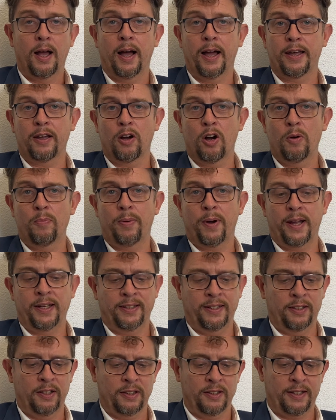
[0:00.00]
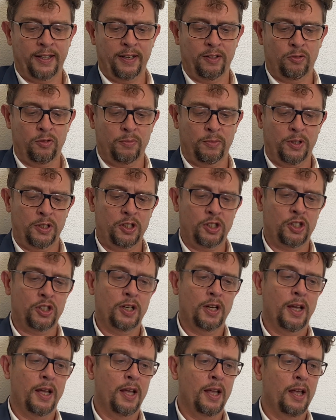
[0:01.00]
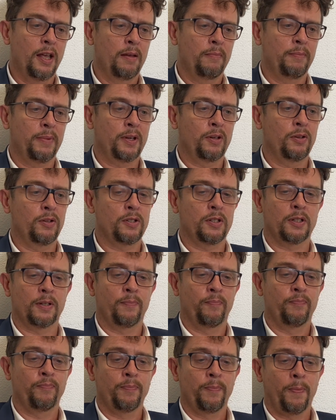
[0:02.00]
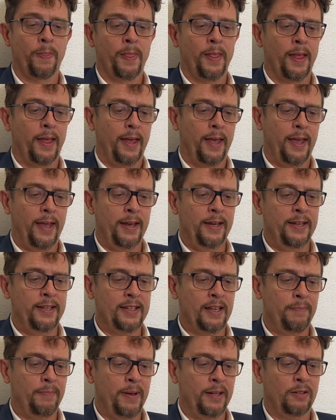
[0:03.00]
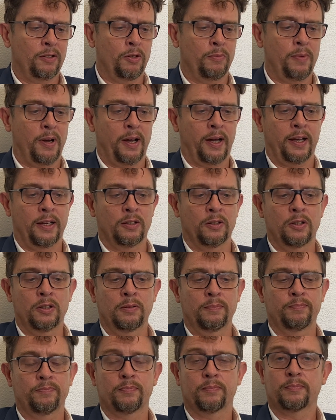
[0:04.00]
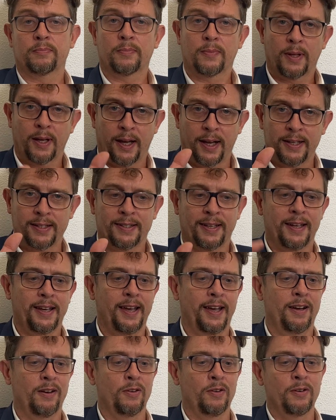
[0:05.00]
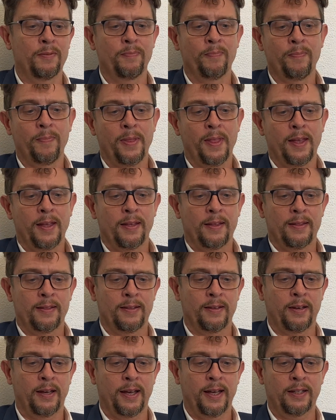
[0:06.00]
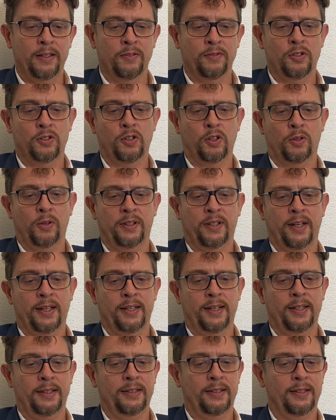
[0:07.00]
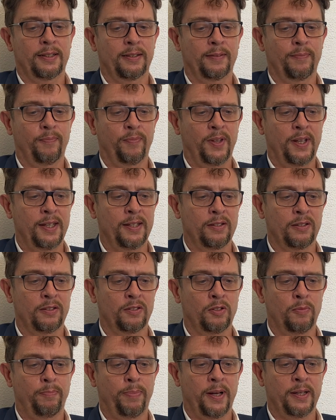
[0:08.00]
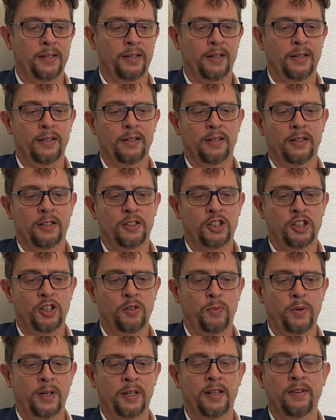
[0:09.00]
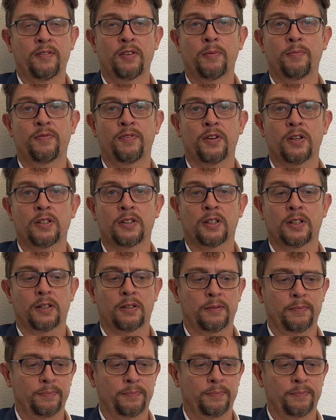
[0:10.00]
I hope I didn't say too much, because Elisabeth Thomas-Reynaud, I say hello, the head of the Secretariat, is on the panel and she will develop further.